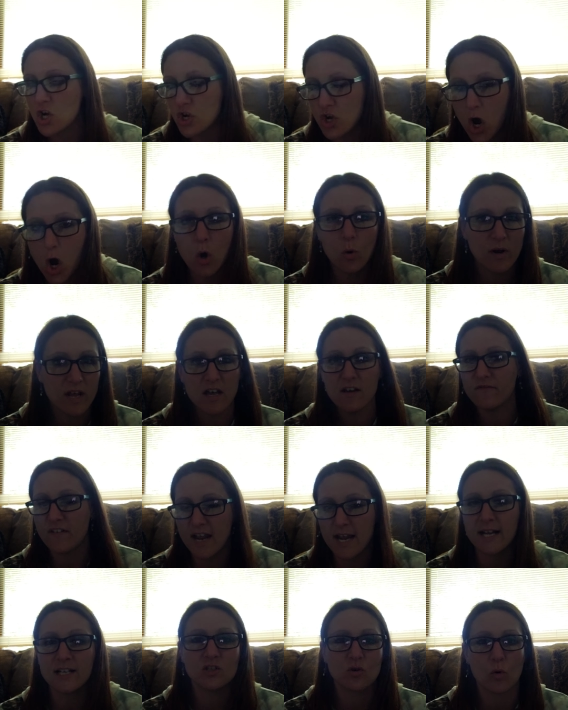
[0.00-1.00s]
No ifs,
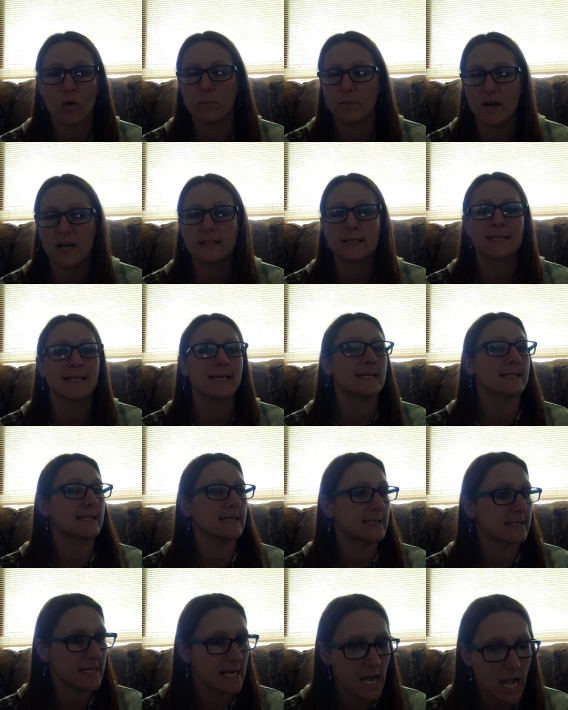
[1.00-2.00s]
ands, or buts. This
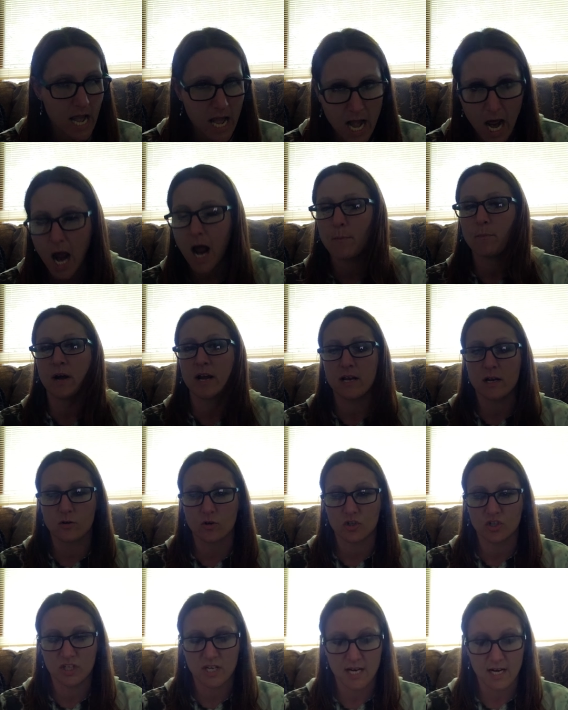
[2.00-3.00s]
is not my
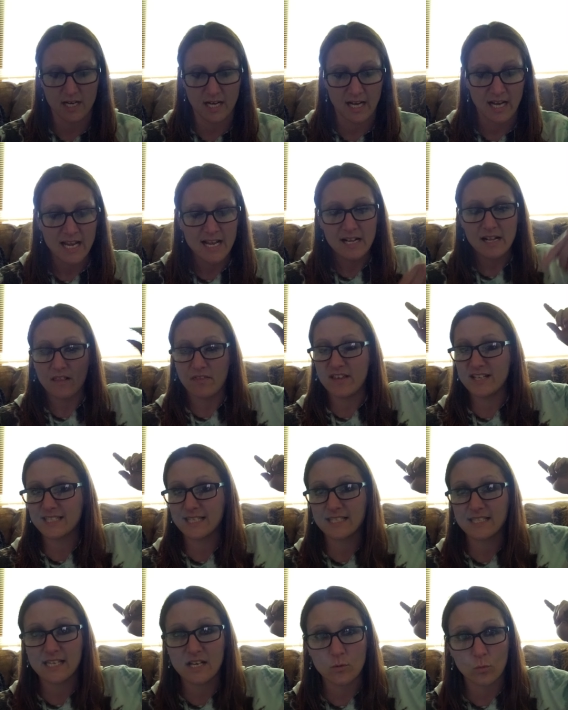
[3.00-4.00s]
understanding. This
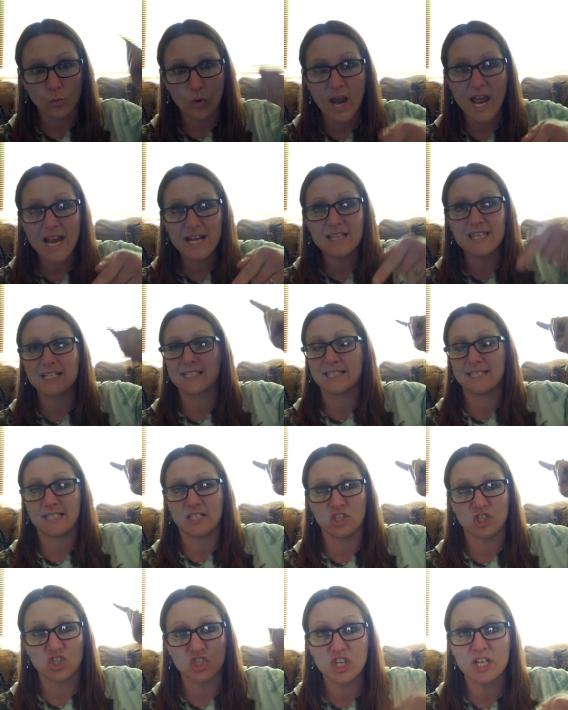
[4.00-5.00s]
is in red, this is
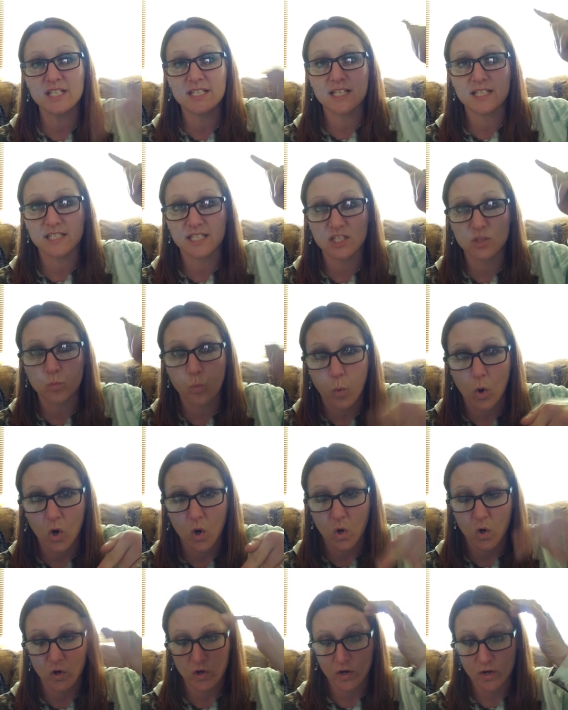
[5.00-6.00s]
in Jesus'
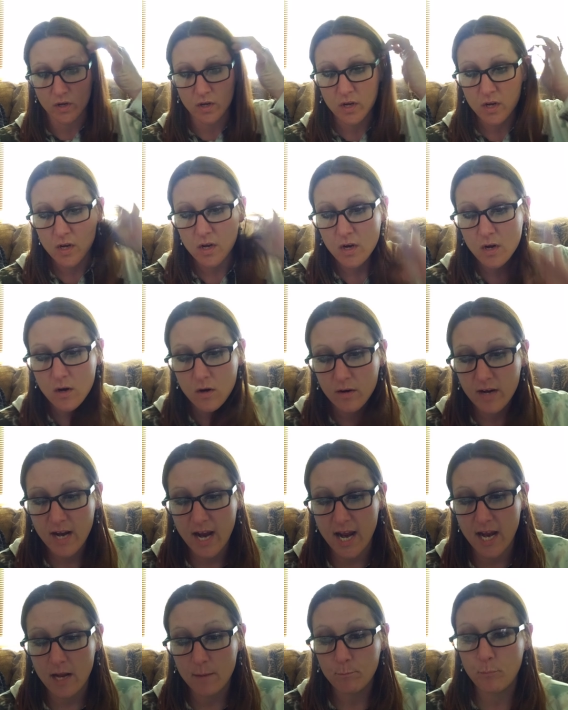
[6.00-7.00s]
word.
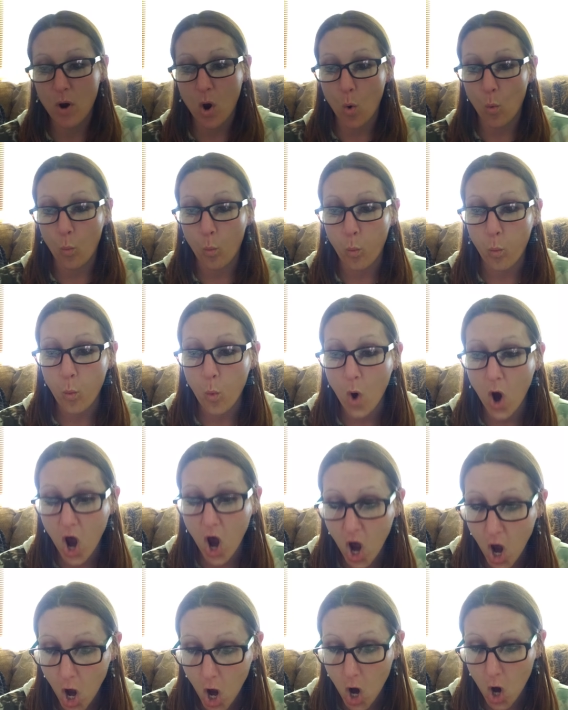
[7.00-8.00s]
Okay, but
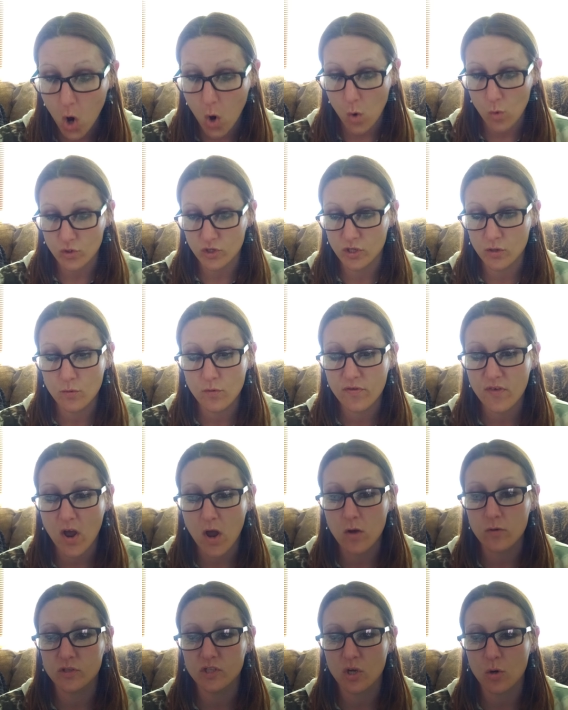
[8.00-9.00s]
woe to
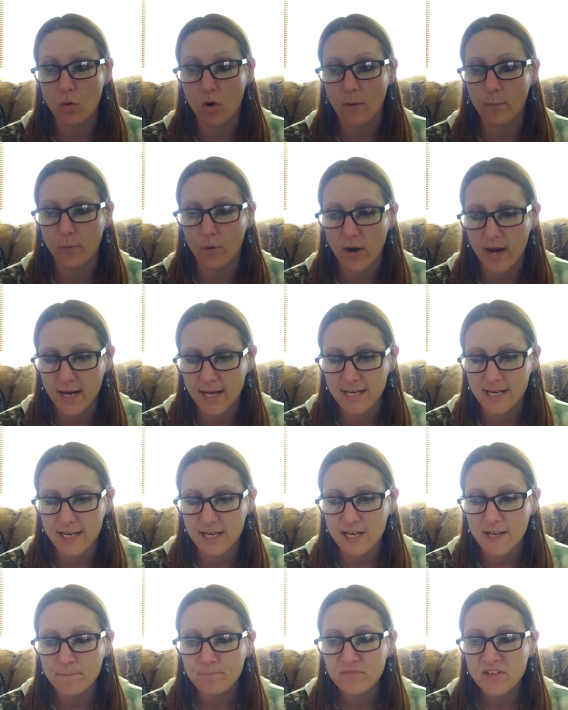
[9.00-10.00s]
those who are pregnant